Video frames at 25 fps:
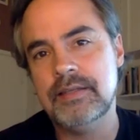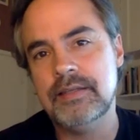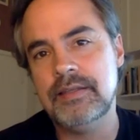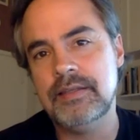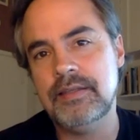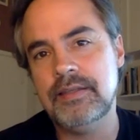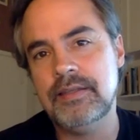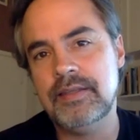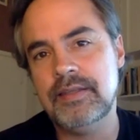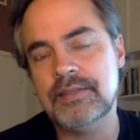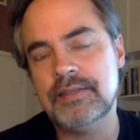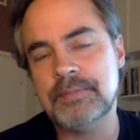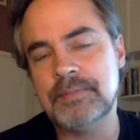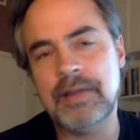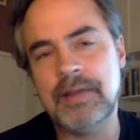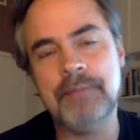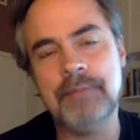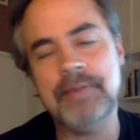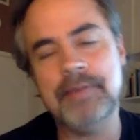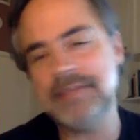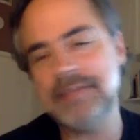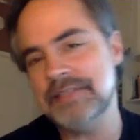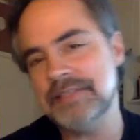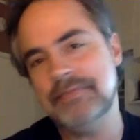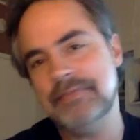It's probably
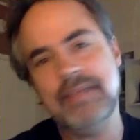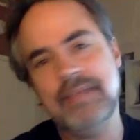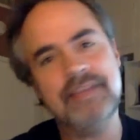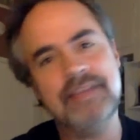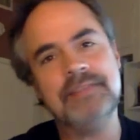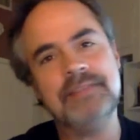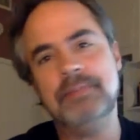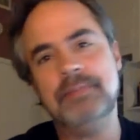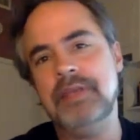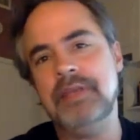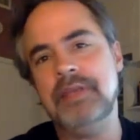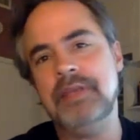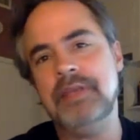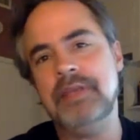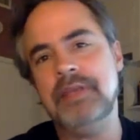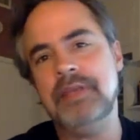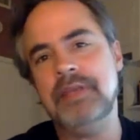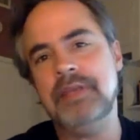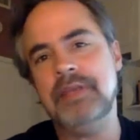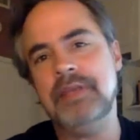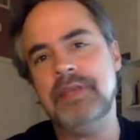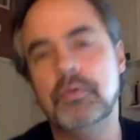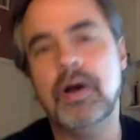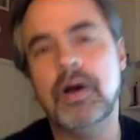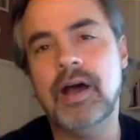best if they speak to
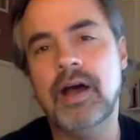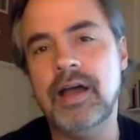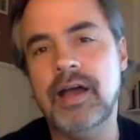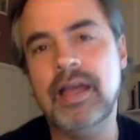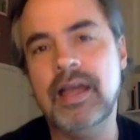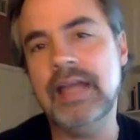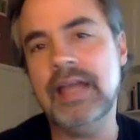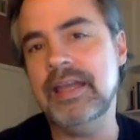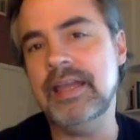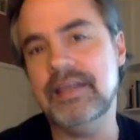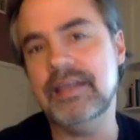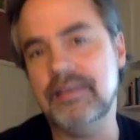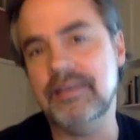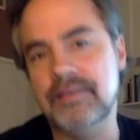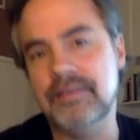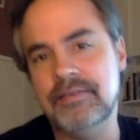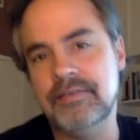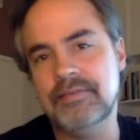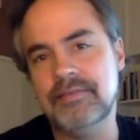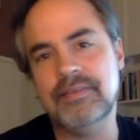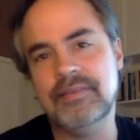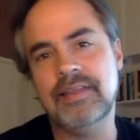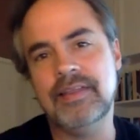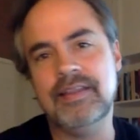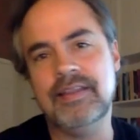why and
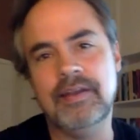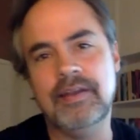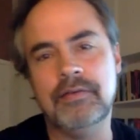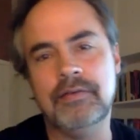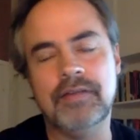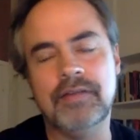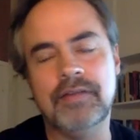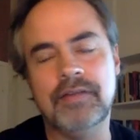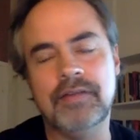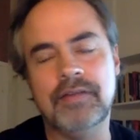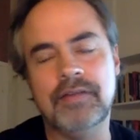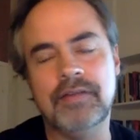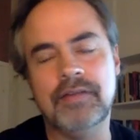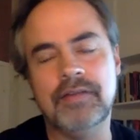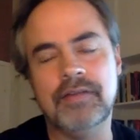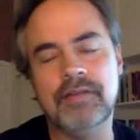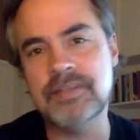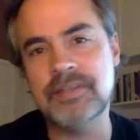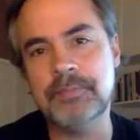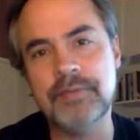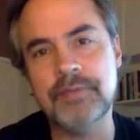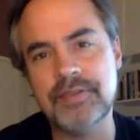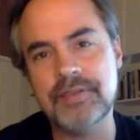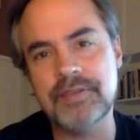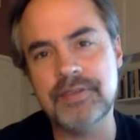their
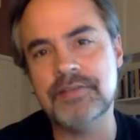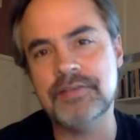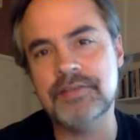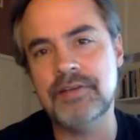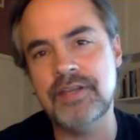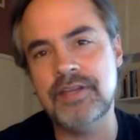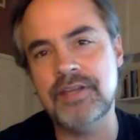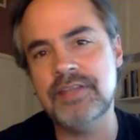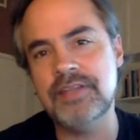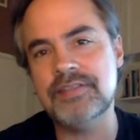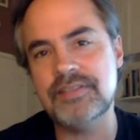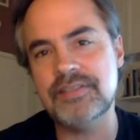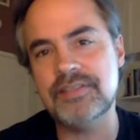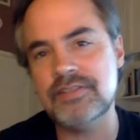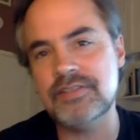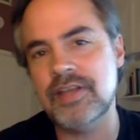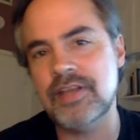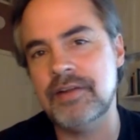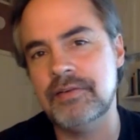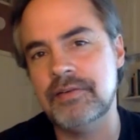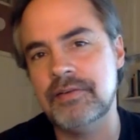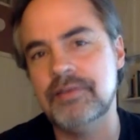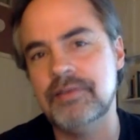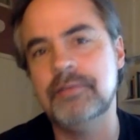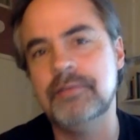relationship with attorneys in
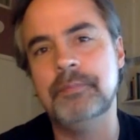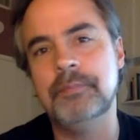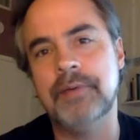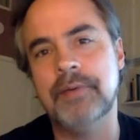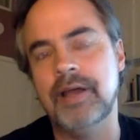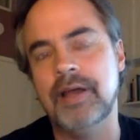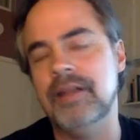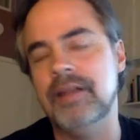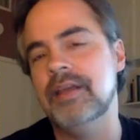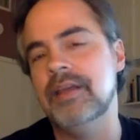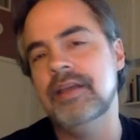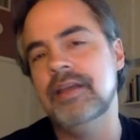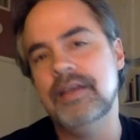general, but